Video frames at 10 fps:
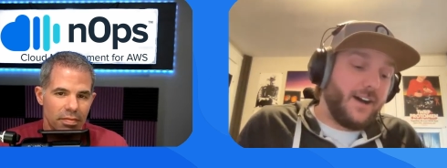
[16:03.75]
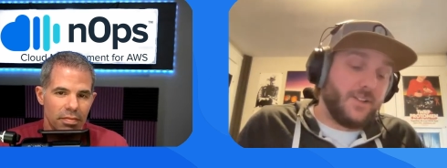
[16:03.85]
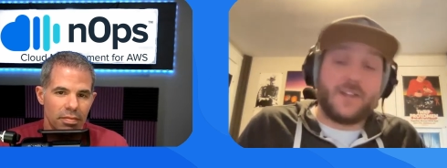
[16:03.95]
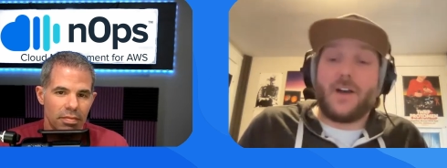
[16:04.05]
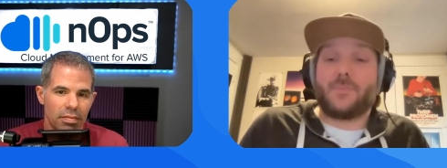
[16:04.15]
Speaker 1: a
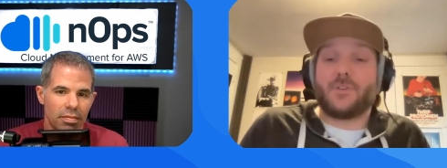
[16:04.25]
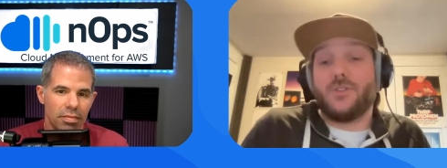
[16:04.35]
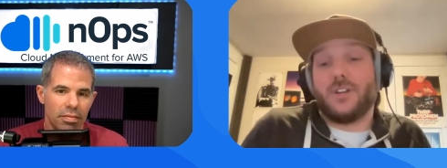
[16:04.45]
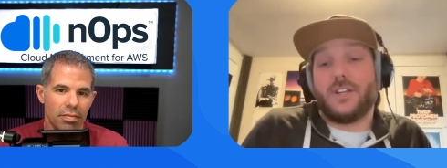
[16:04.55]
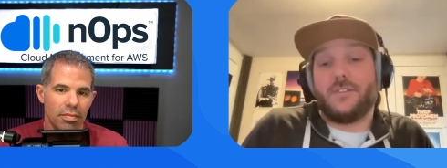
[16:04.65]
lot of
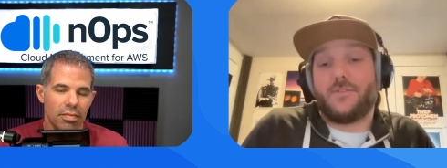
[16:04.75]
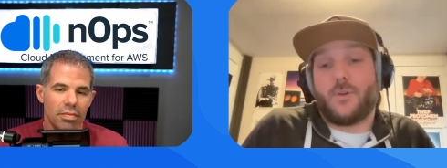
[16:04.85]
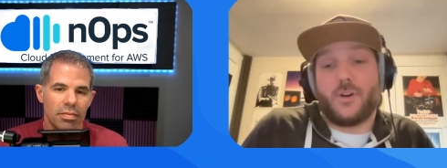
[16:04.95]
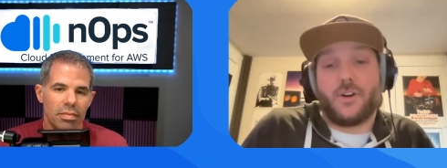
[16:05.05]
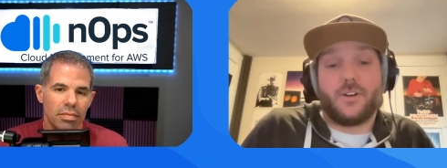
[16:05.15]
opportunity
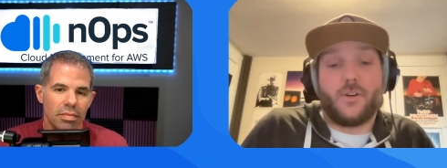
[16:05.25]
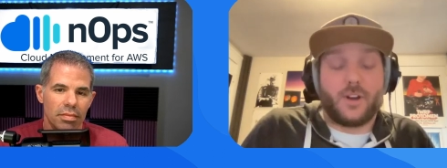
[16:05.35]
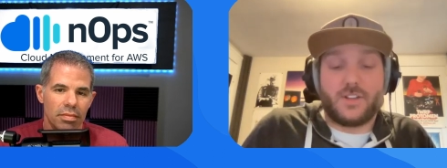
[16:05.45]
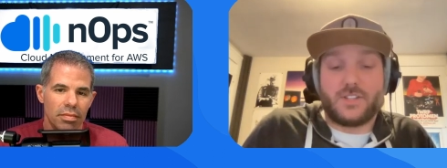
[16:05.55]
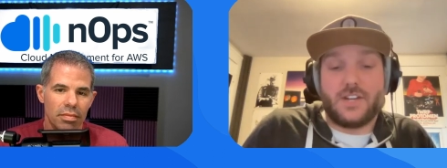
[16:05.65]
for
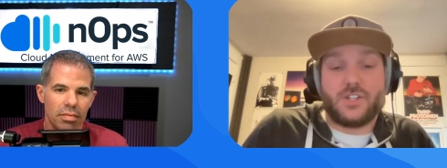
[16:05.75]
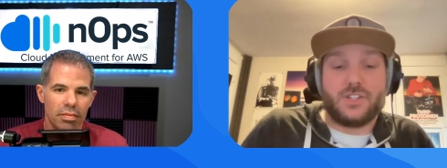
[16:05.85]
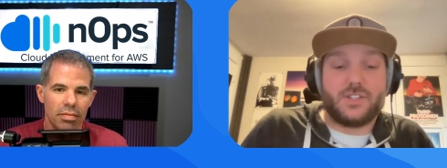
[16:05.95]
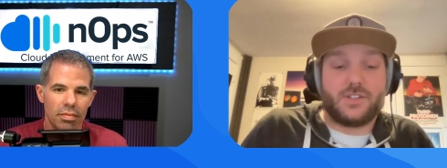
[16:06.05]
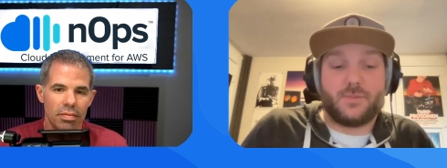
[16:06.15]

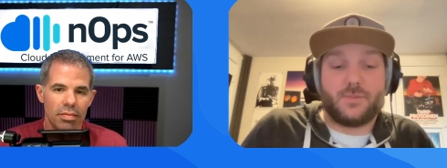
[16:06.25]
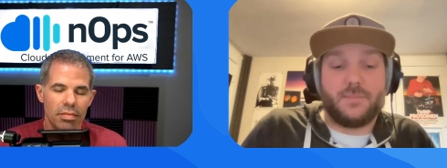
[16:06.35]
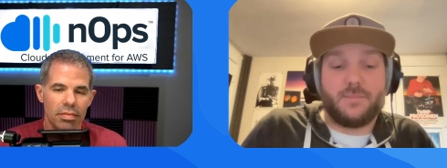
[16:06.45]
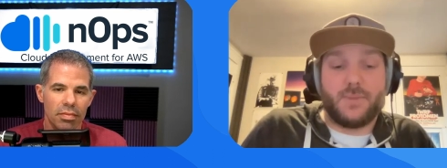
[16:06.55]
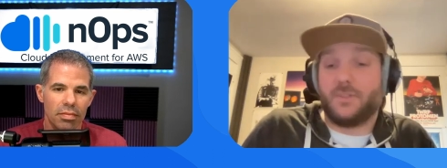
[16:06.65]
organizations to really
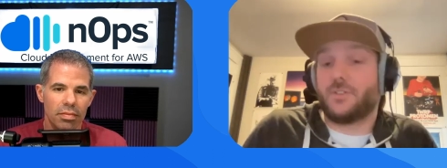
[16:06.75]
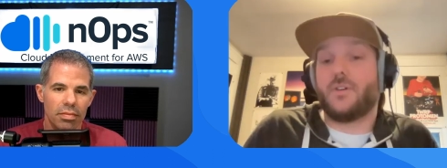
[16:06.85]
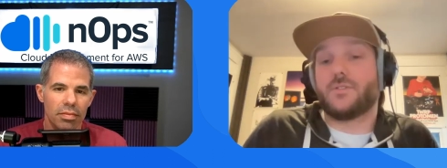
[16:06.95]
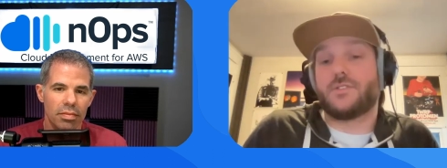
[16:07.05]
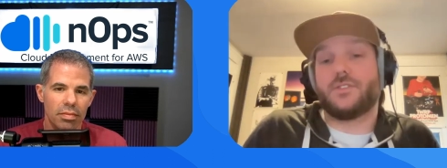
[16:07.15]
build their
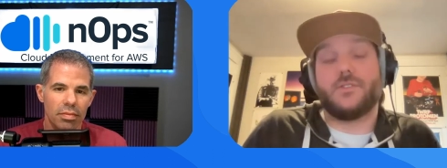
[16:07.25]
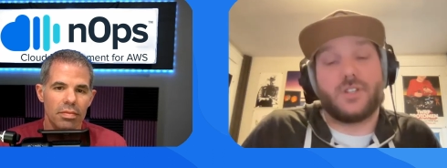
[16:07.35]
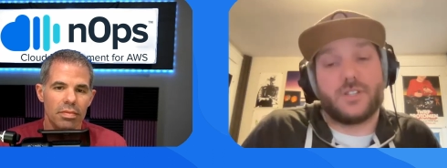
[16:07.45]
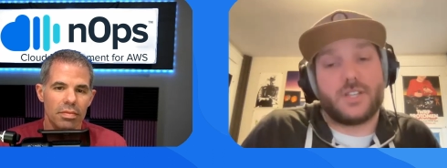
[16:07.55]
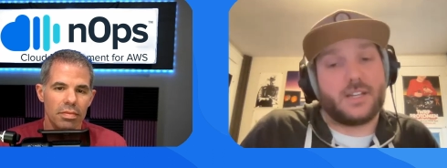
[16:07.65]
own
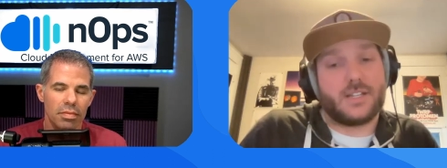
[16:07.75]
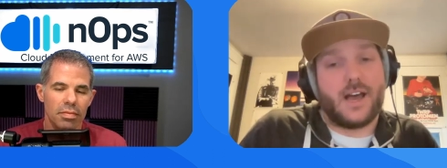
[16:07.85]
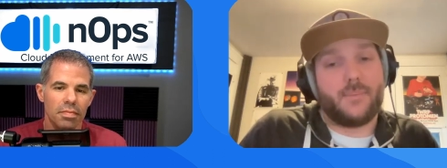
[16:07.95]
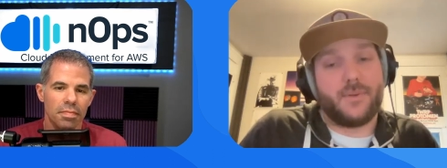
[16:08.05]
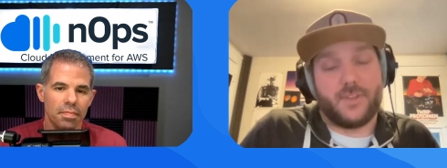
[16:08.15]
solutions on
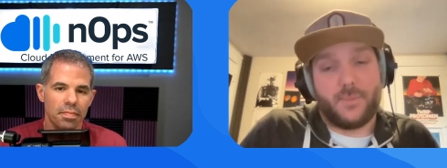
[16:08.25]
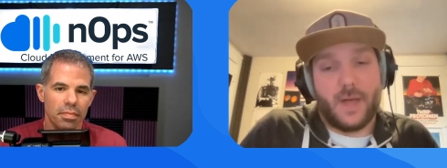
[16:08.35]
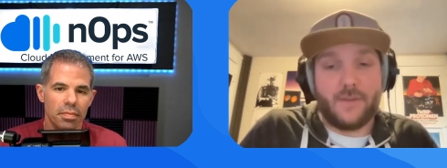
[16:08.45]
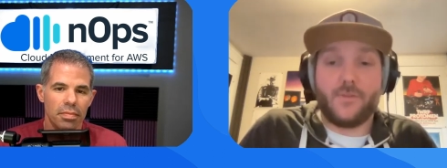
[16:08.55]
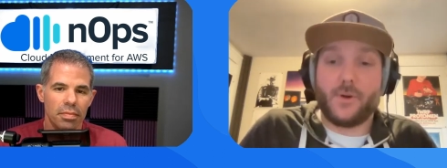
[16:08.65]
top of the
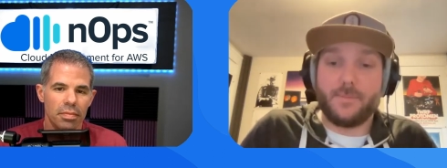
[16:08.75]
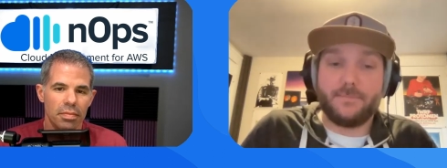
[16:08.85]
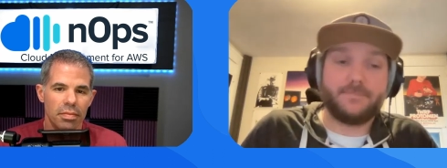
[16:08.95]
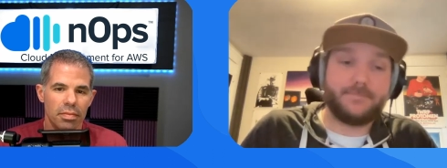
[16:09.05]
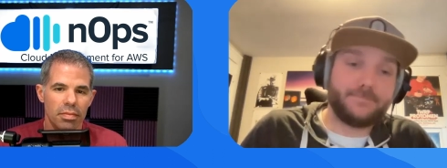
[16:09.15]
platform.
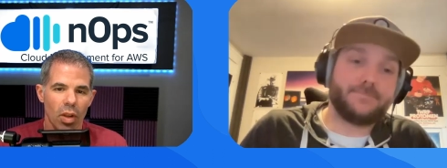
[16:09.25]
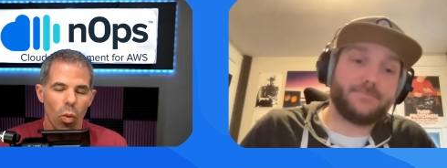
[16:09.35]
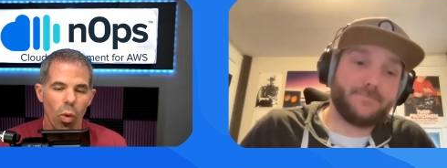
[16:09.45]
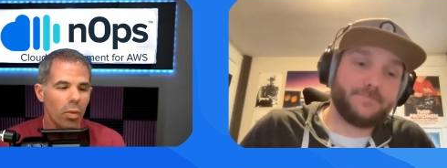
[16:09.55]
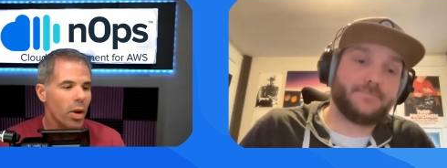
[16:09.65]

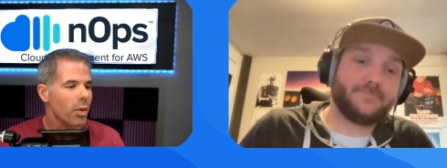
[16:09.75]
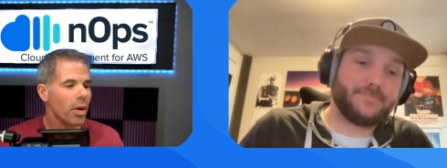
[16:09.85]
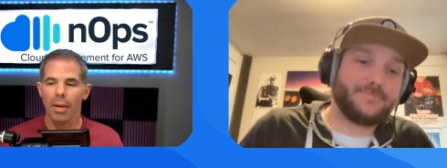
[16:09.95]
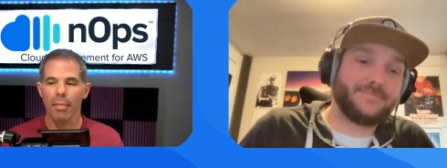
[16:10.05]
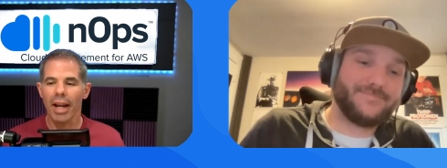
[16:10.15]
Speaker 2: Wait, wait,
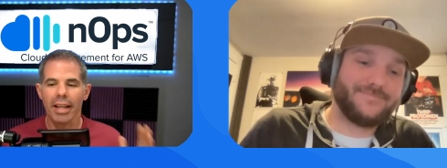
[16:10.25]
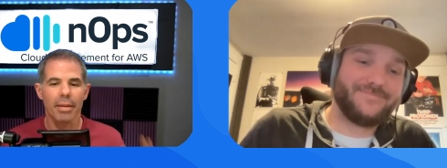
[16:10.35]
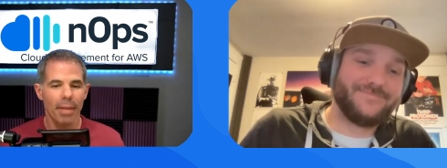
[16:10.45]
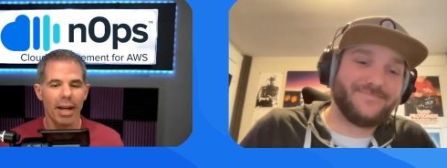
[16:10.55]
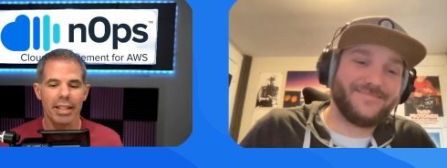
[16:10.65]
wait, wait,
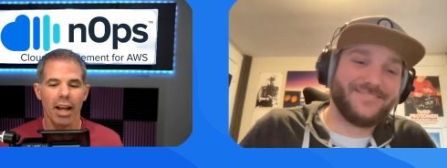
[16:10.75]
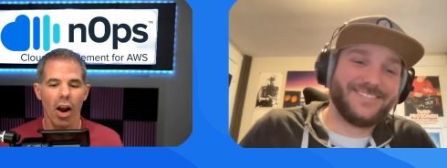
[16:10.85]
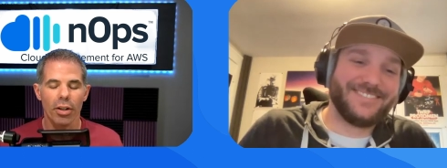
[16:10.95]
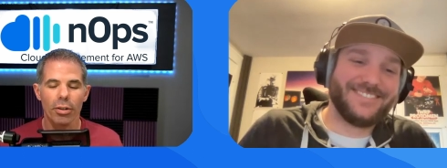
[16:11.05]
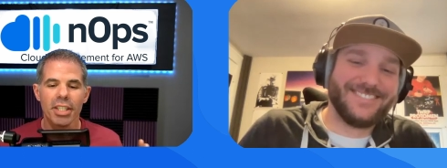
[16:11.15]
Mike, Mike,
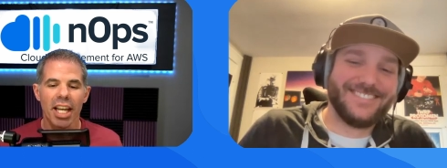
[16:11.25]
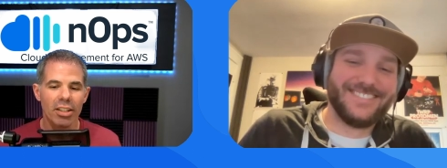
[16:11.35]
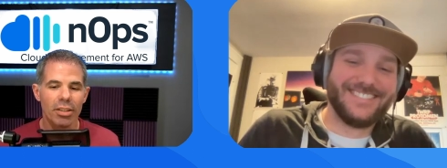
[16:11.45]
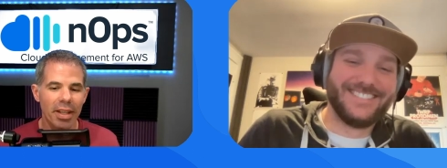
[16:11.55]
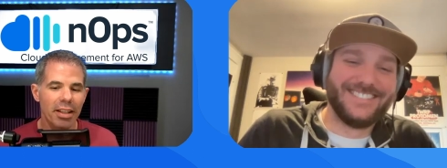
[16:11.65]
are you
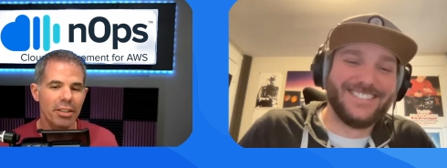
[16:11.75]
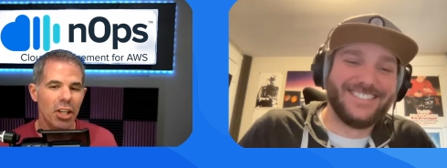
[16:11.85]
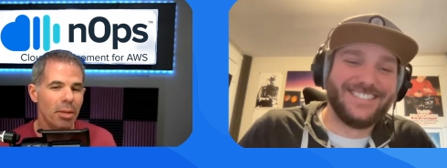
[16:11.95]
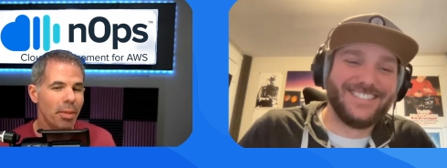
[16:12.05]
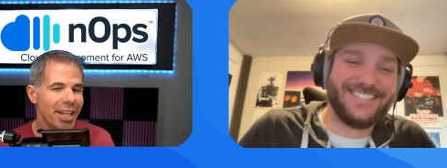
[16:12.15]
telling me there's
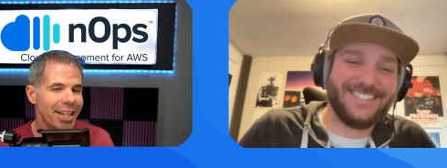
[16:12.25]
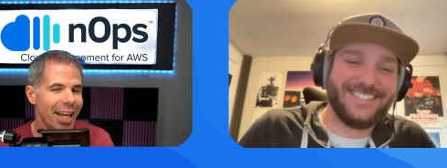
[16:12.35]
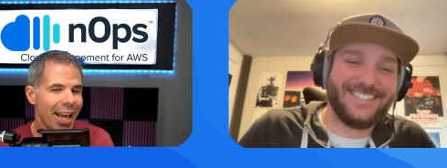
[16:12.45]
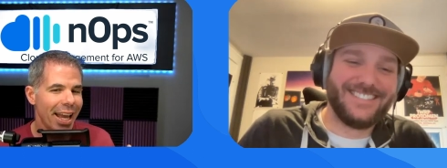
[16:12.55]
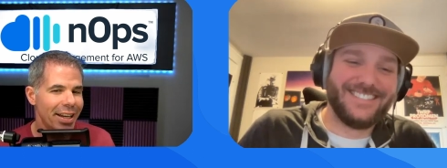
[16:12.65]
going to be an
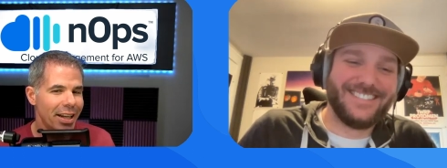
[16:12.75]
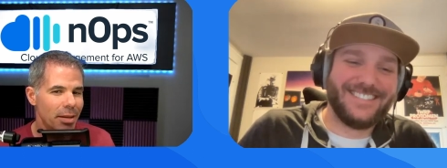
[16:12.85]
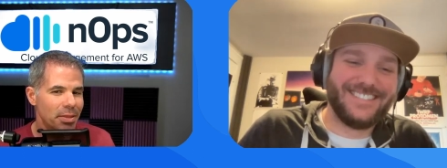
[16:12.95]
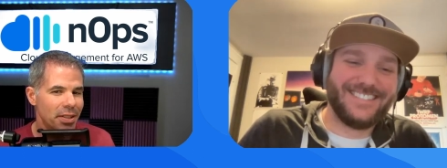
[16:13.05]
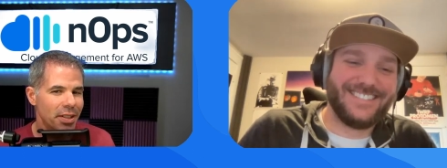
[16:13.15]

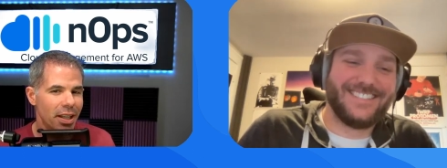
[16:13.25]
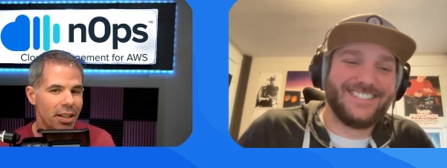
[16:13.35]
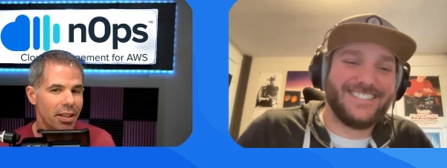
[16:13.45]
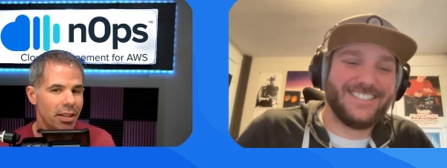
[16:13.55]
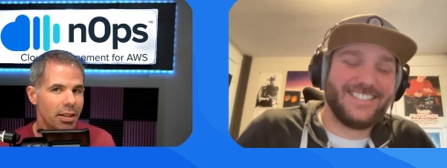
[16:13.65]
NOps
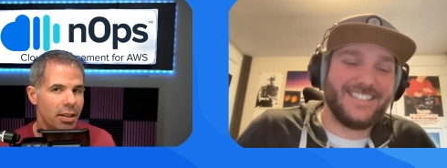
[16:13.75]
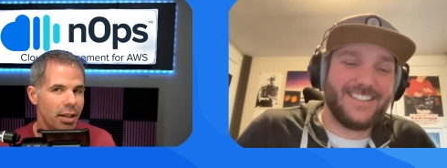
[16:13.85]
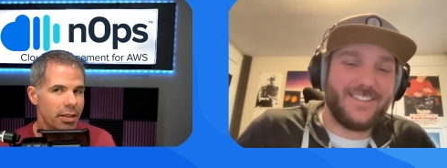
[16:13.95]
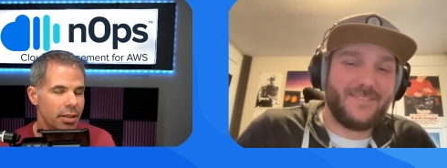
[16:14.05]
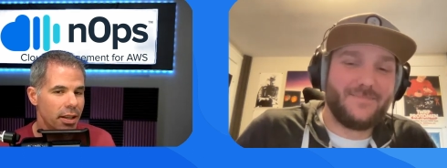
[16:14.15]

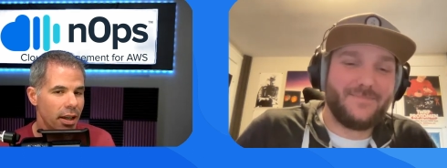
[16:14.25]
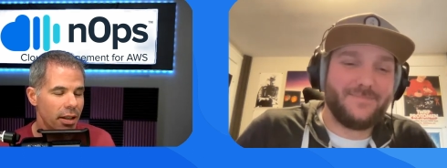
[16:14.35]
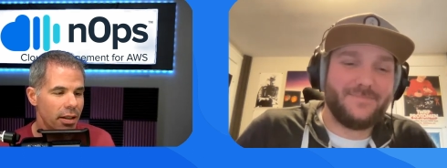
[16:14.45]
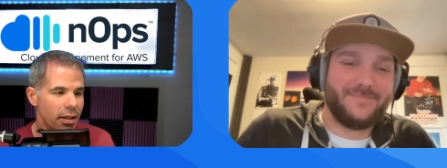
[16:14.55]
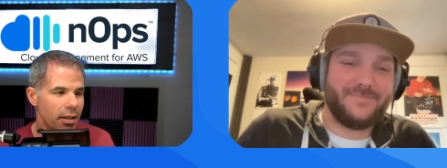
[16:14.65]

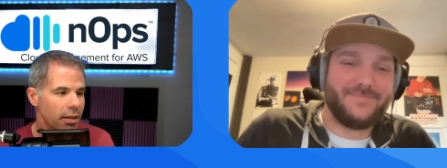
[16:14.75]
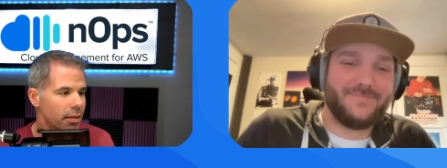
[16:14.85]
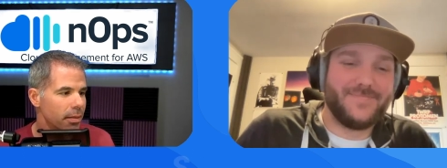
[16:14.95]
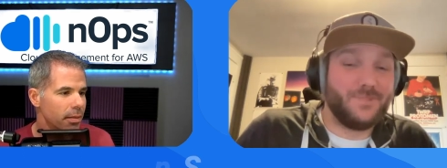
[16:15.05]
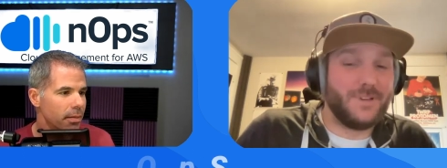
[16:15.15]
SDK?
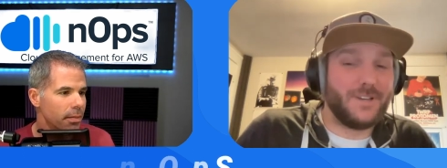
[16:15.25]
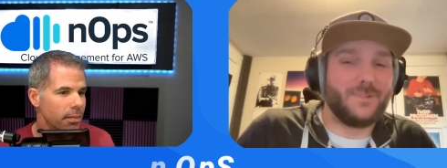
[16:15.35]
You better